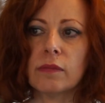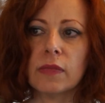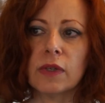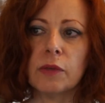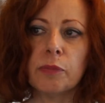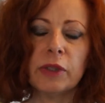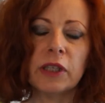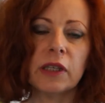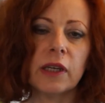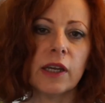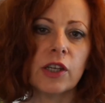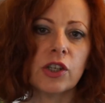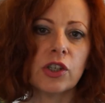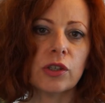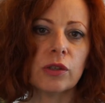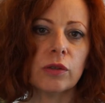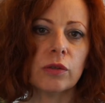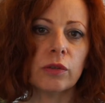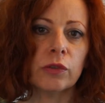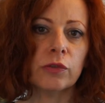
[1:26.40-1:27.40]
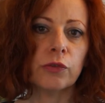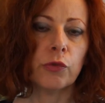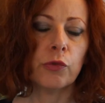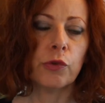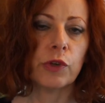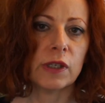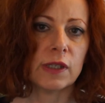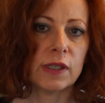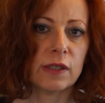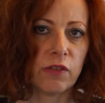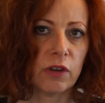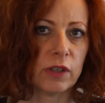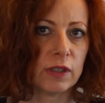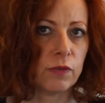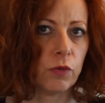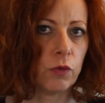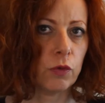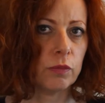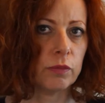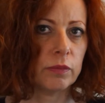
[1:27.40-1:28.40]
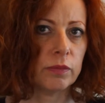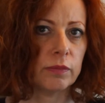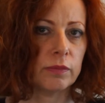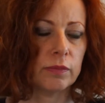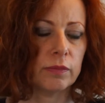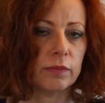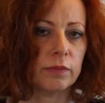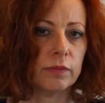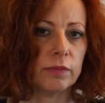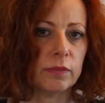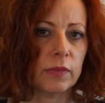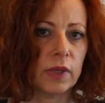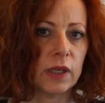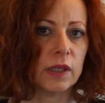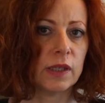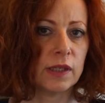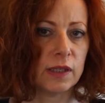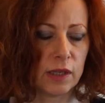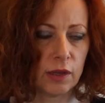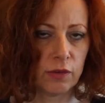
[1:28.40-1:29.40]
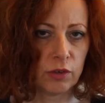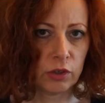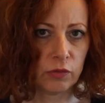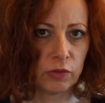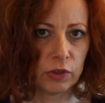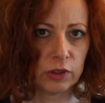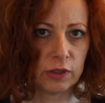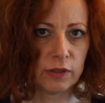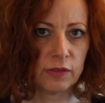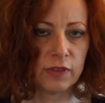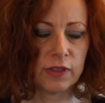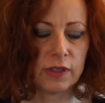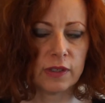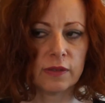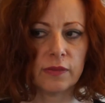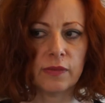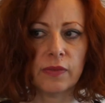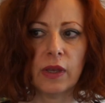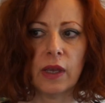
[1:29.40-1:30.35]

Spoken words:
application on Fourier transform and its derivatives.